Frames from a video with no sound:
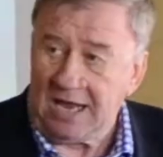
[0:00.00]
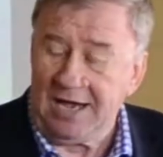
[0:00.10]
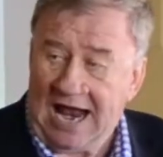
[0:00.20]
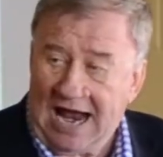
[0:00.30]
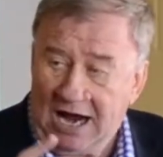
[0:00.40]

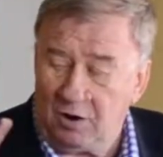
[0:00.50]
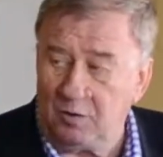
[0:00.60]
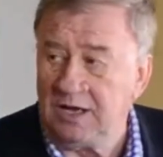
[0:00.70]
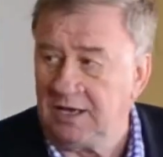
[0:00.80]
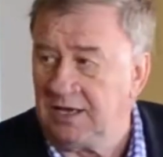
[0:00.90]
and
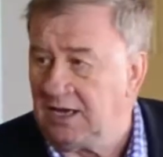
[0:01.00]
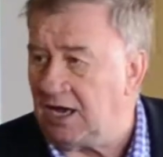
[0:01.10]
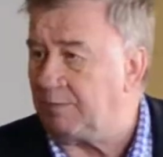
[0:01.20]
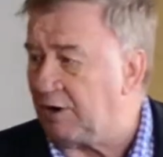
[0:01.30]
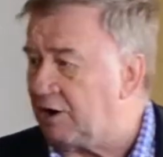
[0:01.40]
how
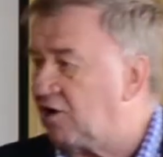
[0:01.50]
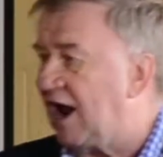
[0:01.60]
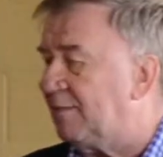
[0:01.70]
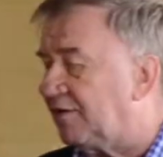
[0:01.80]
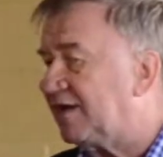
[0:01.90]
a
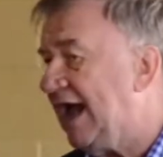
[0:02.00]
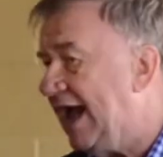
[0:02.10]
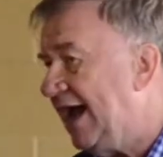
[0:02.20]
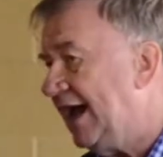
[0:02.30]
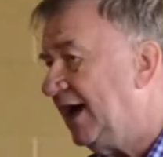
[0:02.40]
programme of
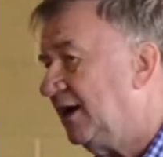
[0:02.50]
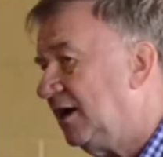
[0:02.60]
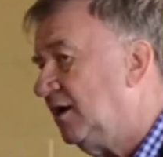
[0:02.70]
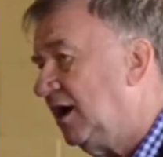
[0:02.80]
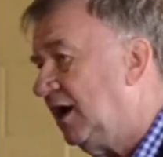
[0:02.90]
care,
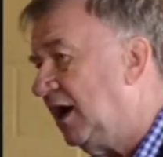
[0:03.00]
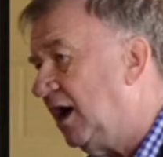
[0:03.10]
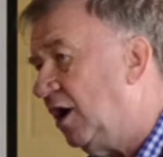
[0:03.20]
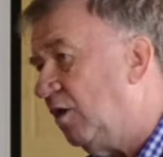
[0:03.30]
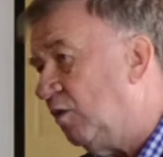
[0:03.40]

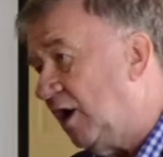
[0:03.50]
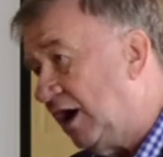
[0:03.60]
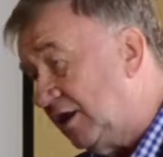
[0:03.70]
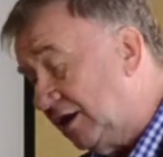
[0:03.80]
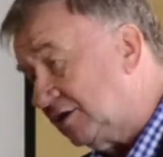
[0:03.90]

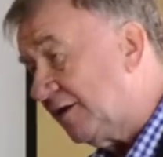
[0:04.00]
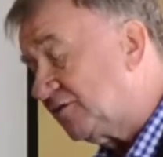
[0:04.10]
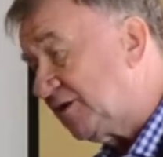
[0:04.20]
of